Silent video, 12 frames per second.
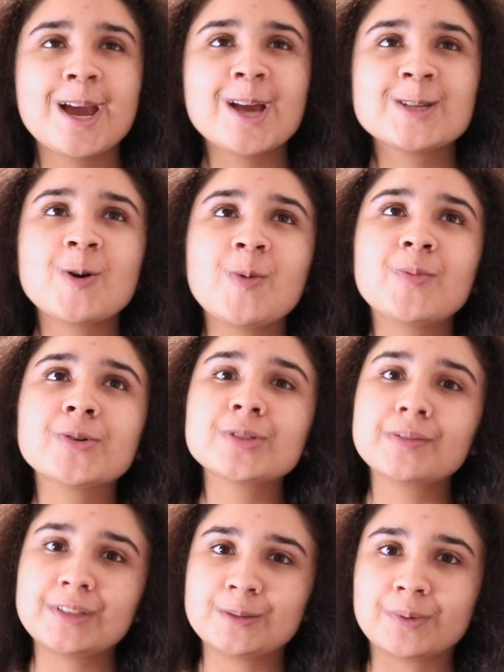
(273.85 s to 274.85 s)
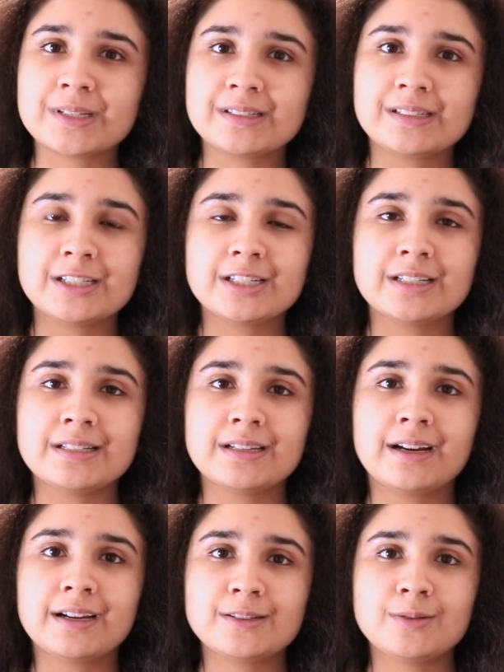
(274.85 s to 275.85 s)
So most of these presentations
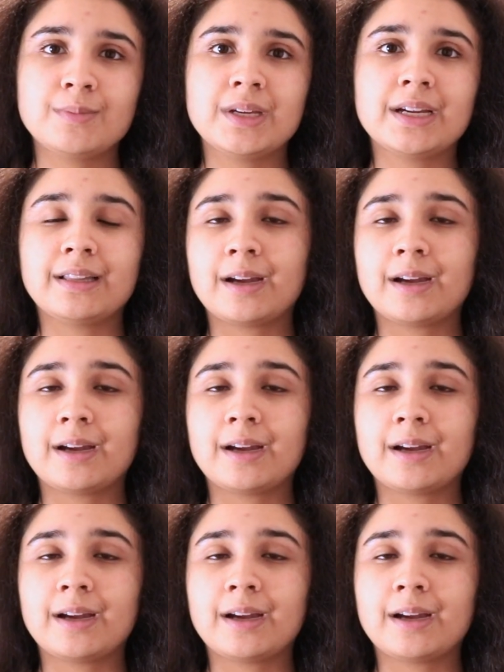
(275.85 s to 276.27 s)
I had to make